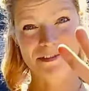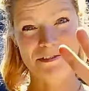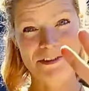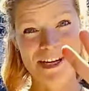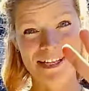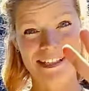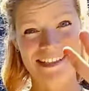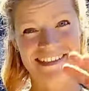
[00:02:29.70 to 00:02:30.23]

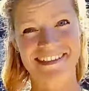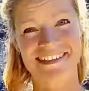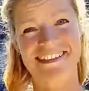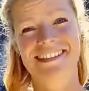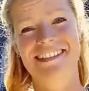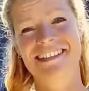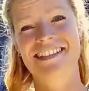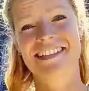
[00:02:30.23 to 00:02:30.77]
Three.
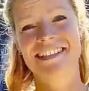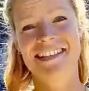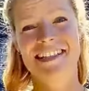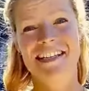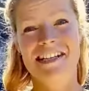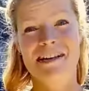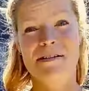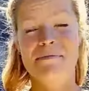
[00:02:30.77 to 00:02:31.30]

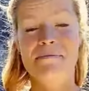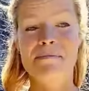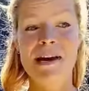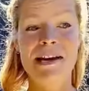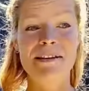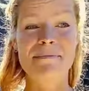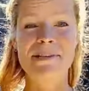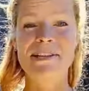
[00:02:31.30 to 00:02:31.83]

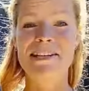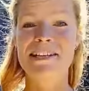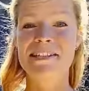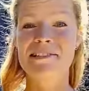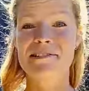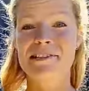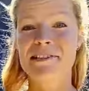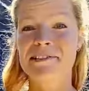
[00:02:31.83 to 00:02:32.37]
Maybe
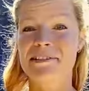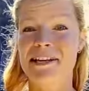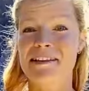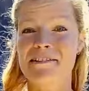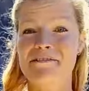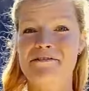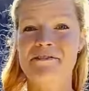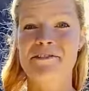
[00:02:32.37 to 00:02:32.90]
you're
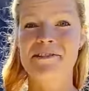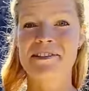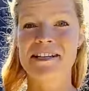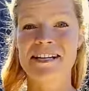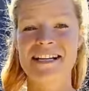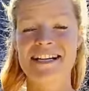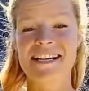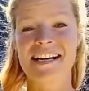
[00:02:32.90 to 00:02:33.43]
looking
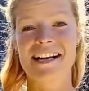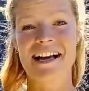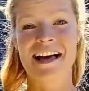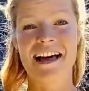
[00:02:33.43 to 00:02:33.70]
for